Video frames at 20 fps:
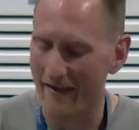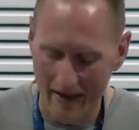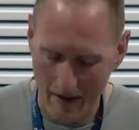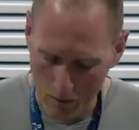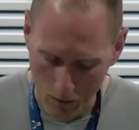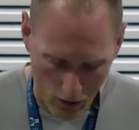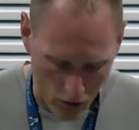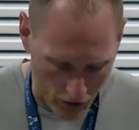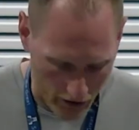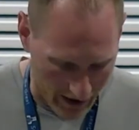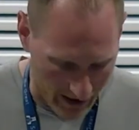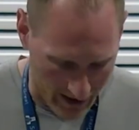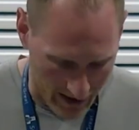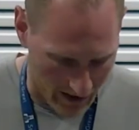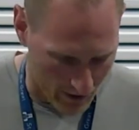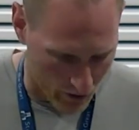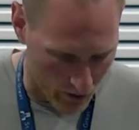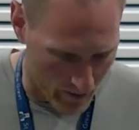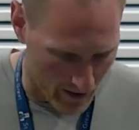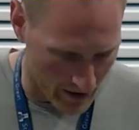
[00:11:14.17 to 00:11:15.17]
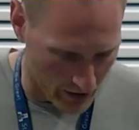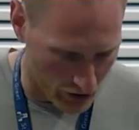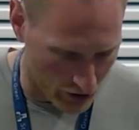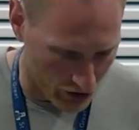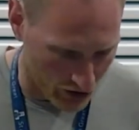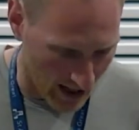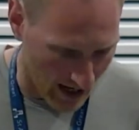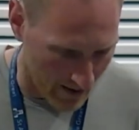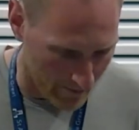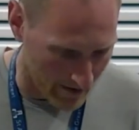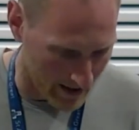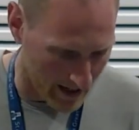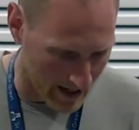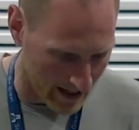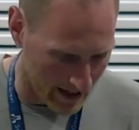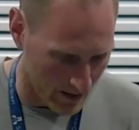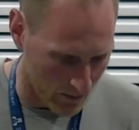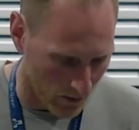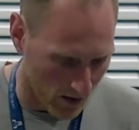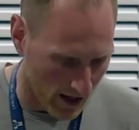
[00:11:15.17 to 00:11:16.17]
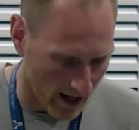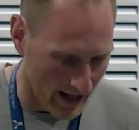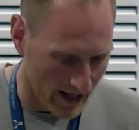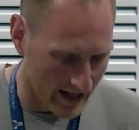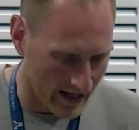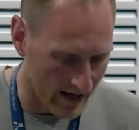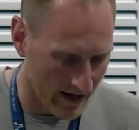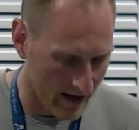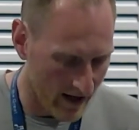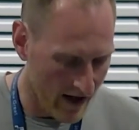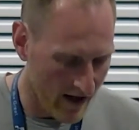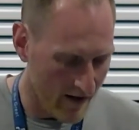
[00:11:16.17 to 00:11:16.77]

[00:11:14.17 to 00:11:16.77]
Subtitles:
they were looking a little bit shabby anyway.